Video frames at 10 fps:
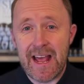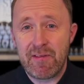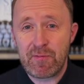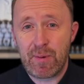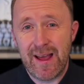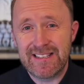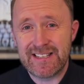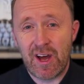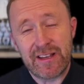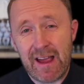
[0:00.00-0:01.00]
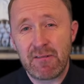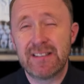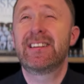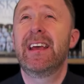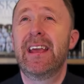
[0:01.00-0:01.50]
10th place, and I
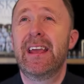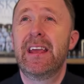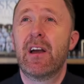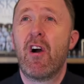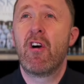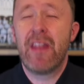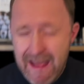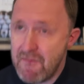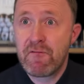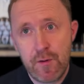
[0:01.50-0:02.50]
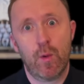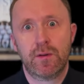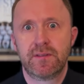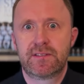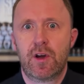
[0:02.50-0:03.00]
guarantee on
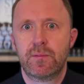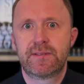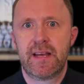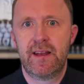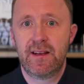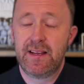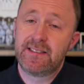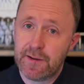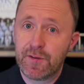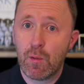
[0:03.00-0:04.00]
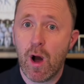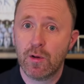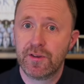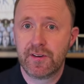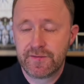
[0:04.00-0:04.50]
everyone's top 10 list, if you were
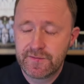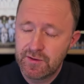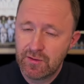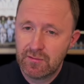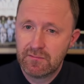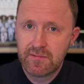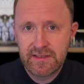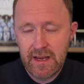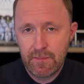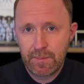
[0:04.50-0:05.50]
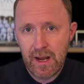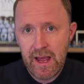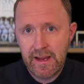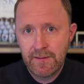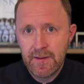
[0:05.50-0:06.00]
old enough to see him
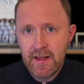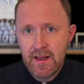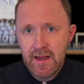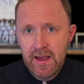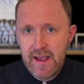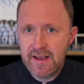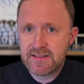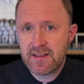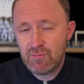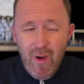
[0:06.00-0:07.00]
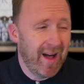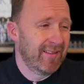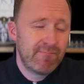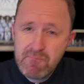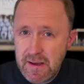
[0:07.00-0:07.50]
play, is,
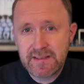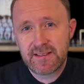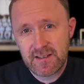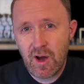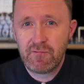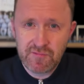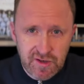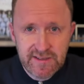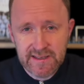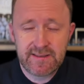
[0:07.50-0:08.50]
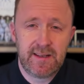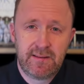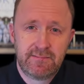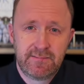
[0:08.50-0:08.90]
well, Mr. Coventry City.